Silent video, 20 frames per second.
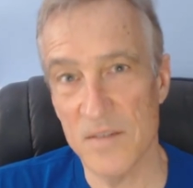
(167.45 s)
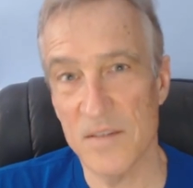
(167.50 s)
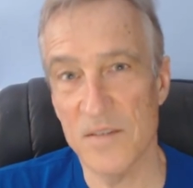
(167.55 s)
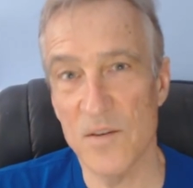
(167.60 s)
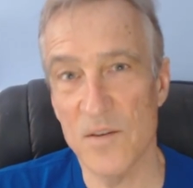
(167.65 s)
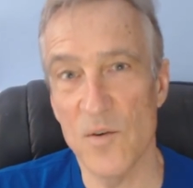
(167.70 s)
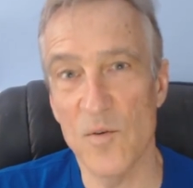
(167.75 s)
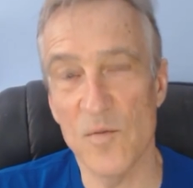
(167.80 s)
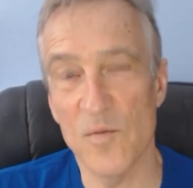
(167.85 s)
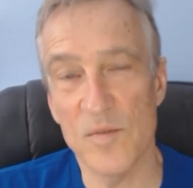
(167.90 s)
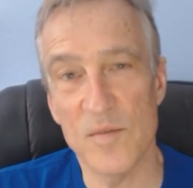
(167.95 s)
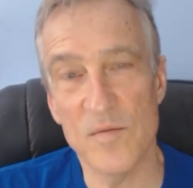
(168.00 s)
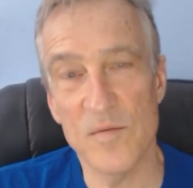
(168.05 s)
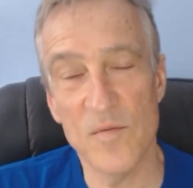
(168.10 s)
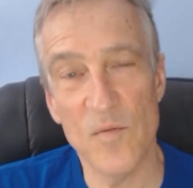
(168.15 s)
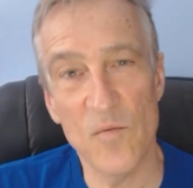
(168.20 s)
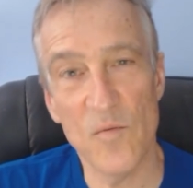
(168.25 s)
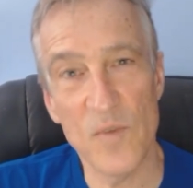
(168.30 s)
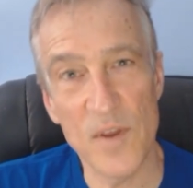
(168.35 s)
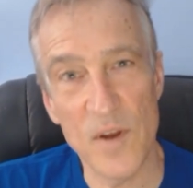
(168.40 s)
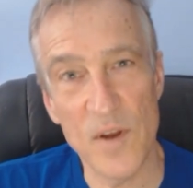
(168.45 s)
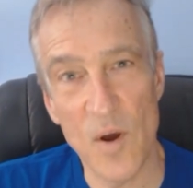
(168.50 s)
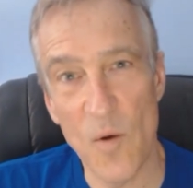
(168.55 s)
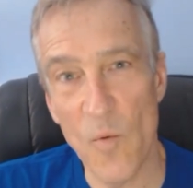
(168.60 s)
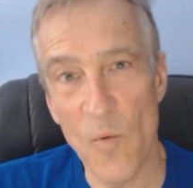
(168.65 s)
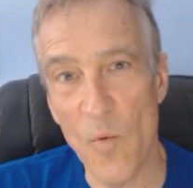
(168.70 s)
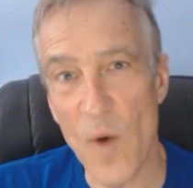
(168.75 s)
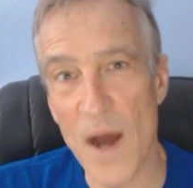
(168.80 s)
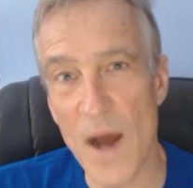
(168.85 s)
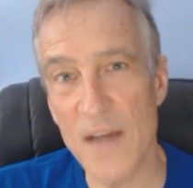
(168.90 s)
So, you
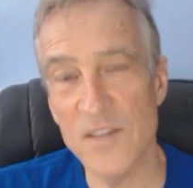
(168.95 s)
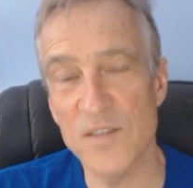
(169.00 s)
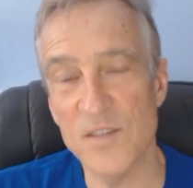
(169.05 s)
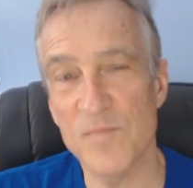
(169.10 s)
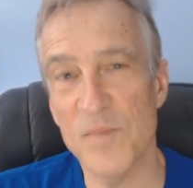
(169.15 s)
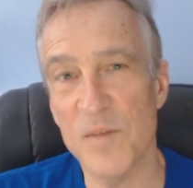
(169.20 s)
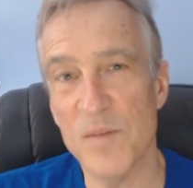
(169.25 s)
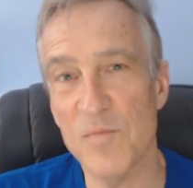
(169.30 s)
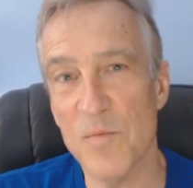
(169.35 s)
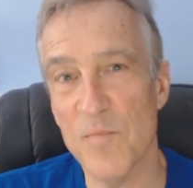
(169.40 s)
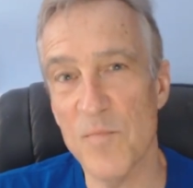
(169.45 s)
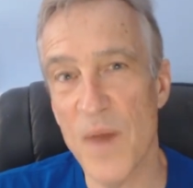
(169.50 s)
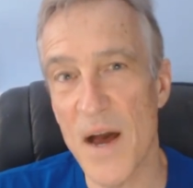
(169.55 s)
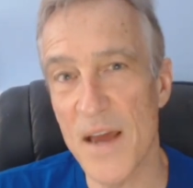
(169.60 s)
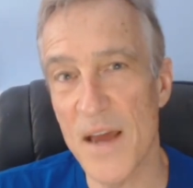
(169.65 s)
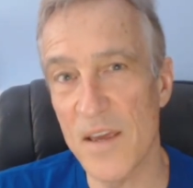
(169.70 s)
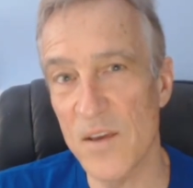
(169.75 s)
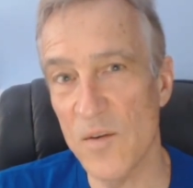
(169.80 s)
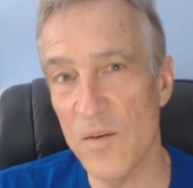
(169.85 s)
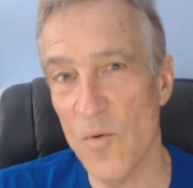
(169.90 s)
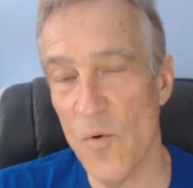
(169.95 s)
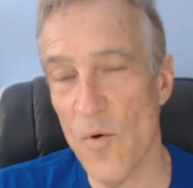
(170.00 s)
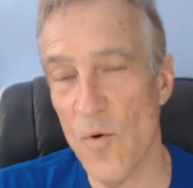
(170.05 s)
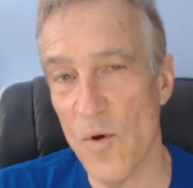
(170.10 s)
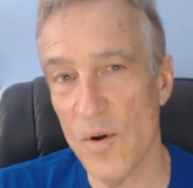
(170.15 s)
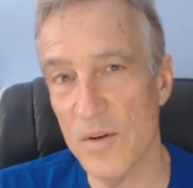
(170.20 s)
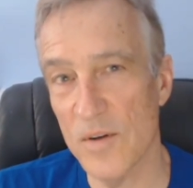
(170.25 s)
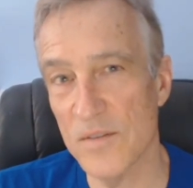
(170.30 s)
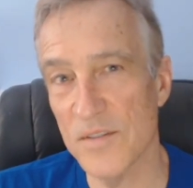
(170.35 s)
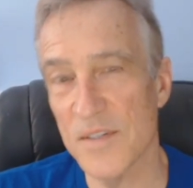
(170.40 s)
know, why should people buy
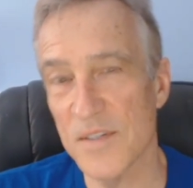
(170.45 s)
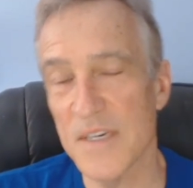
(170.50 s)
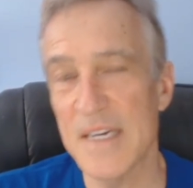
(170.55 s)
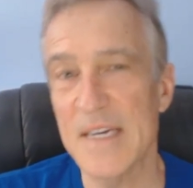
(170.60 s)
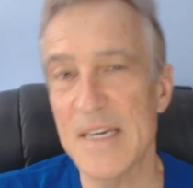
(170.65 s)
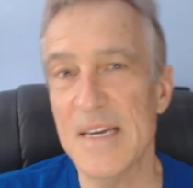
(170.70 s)
yours